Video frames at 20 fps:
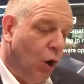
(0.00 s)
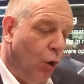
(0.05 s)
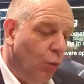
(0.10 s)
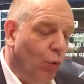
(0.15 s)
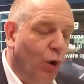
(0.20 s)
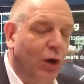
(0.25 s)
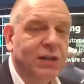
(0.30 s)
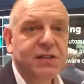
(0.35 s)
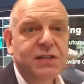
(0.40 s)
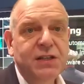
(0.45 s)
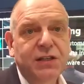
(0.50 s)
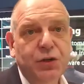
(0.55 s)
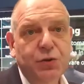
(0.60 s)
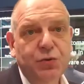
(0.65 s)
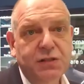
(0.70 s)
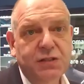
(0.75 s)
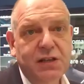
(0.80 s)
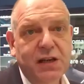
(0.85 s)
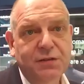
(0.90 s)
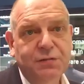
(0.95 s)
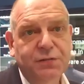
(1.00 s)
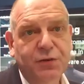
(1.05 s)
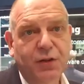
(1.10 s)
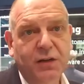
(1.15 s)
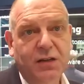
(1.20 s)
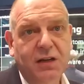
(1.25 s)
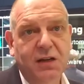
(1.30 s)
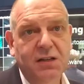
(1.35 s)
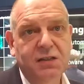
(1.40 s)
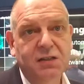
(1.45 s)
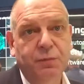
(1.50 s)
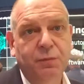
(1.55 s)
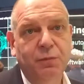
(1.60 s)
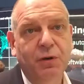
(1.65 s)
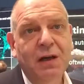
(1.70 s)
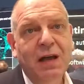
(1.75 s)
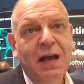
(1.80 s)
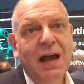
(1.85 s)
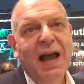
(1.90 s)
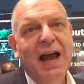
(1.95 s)
what is the use case for the customer.
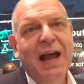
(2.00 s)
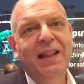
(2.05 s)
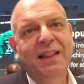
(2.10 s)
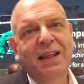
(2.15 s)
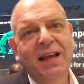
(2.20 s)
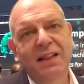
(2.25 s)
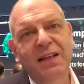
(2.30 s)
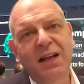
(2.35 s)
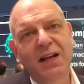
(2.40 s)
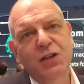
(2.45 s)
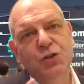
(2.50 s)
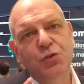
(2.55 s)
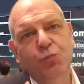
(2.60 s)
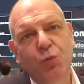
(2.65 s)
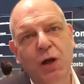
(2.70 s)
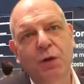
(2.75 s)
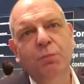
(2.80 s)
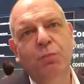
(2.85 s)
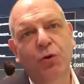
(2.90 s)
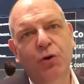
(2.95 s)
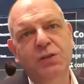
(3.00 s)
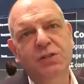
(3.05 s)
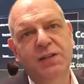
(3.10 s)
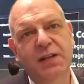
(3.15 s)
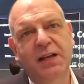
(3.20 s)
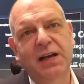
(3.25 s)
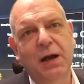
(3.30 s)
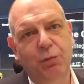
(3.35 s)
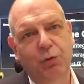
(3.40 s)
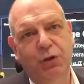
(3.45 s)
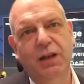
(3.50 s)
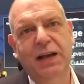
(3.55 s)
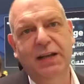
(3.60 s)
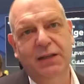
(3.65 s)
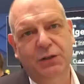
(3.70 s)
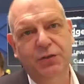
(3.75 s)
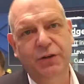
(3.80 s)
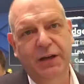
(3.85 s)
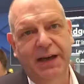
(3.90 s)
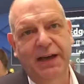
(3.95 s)
And then there's one more thing I would
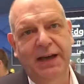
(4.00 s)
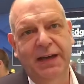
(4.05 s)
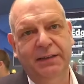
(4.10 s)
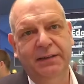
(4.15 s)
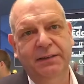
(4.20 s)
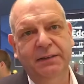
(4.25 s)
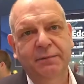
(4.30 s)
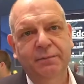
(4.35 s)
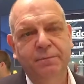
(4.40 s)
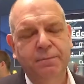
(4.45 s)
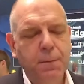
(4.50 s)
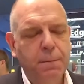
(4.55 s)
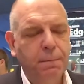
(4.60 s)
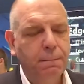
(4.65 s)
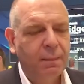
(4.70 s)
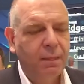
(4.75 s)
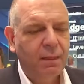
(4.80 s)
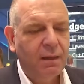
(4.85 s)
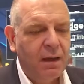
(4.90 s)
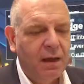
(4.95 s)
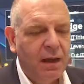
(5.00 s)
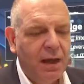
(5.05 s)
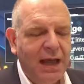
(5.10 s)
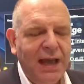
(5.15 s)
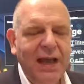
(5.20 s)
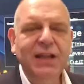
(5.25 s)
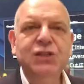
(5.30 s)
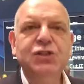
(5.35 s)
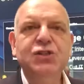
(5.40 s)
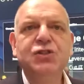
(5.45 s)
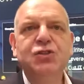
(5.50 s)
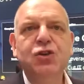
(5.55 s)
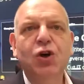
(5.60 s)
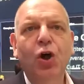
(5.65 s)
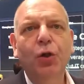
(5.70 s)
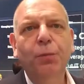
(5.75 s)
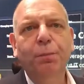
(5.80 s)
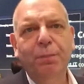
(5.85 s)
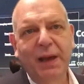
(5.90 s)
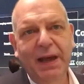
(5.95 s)
like to add.
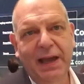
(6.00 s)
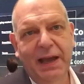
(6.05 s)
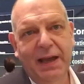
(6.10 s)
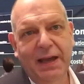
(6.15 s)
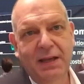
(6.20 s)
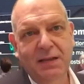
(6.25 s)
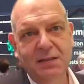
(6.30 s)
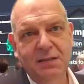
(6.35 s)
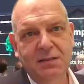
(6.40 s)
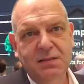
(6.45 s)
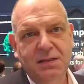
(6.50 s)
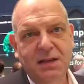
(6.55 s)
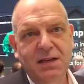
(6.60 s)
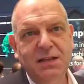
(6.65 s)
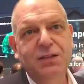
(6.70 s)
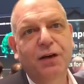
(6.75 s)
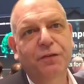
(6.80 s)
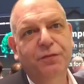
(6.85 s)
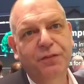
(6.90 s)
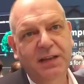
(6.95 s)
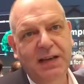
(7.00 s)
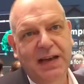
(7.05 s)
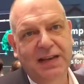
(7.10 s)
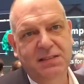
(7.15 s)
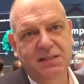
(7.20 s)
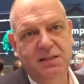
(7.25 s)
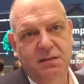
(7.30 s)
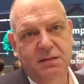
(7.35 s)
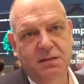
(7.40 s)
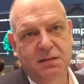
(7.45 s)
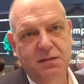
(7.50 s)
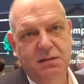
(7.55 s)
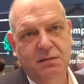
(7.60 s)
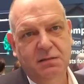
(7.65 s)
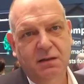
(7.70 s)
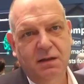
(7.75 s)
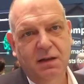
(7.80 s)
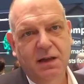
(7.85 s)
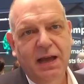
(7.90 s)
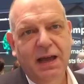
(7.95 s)
Installed base is of the essence.
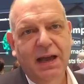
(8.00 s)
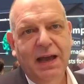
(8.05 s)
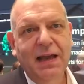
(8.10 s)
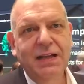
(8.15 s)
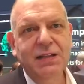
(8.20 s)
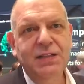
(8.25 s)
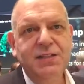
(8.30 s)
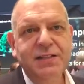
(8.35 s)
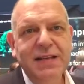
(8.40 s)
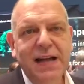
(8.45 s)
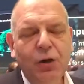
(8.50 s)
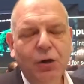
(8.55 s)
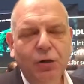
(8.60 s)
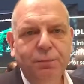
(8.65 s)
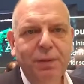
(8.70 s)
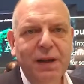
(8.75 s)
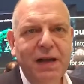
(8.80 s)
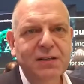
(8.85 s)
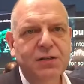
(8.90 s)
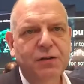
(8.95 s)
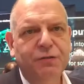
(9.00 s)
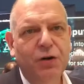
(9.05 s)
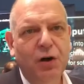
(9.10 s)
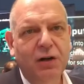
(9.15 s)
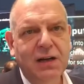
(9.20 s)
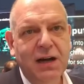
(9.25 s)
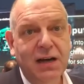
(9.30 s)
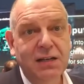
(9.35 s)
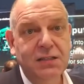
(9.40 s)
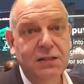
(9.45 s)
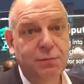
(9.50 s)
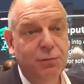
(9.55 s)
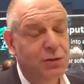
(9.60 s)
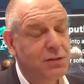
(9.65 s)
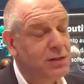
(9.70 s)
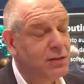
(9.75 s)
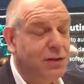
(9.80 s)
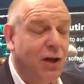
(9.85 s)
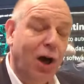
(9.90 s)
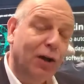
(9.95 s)
Installed base of our
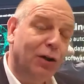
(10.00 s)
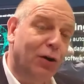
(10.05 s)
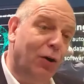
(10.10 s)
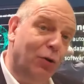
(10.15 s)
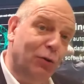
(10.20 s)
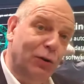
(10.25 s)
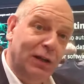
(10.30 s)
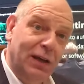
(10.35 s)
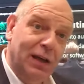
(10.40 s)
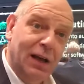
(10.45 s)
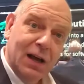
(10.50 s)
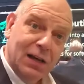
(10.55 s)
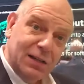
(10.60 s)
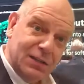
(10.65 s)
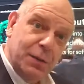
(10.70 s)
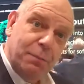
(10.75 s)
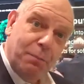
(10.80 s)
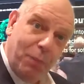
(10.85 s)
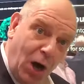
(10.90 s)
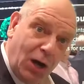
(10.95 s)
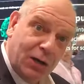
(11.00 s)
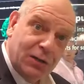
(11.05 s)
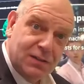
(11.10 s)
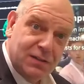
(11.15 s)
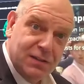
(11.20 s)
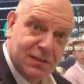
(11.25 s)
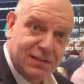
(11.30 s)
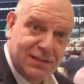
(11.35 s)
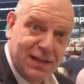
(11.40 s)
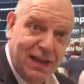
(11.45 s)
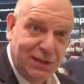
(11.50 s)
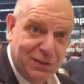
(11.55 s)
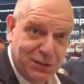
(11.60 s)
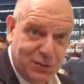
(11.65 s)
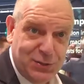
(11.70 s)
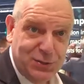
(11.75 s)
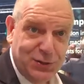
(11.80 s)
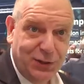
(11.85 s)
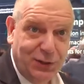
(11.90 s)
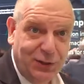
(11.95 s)
customers is not only the boxes they
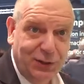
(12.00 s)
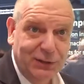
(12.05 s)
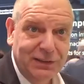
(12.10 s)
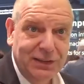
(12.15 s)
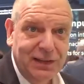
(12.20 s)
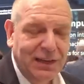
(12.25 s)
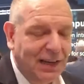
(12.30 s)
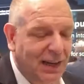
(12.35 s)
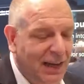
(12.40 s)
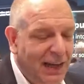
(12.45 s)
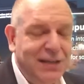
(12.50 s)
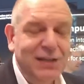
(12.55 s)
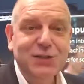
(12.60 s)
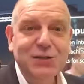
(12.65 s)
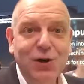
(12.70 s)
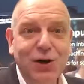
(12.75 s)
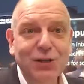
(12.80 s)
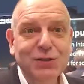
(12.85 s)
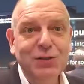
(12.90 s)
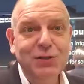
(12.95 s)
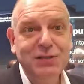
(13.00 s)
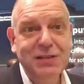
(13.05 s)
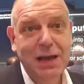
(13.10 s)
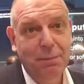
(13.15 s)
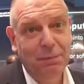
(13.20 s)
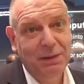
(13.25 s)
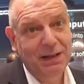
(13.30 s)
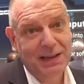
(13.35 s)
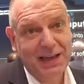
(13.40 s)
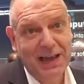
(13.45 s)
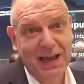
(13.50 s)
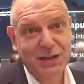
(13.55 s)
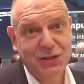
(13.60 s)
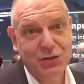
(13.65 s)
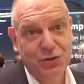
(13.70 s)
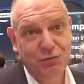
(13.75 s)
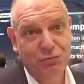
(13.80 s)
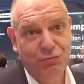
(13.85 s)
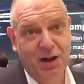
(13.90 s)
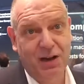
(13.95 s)
install, it is also the
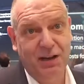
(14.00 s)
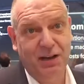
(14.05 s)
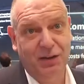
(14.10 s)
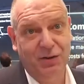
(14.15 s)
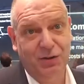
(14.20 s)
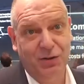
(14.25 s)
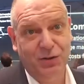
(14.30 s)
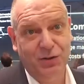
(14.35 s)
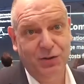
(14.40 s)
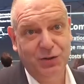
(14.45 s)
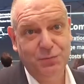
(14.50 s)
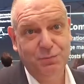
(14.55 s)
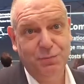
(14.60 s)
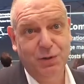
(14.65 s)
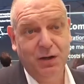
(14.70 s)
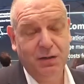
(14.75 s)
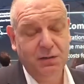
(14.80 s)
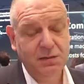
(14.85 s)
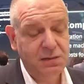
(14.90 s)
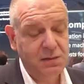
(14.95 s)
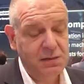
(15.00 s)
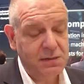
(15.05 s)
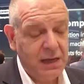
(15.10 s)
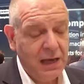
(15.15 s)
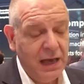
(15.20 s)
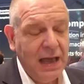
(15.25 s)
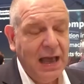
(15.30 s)
application running on those boxes.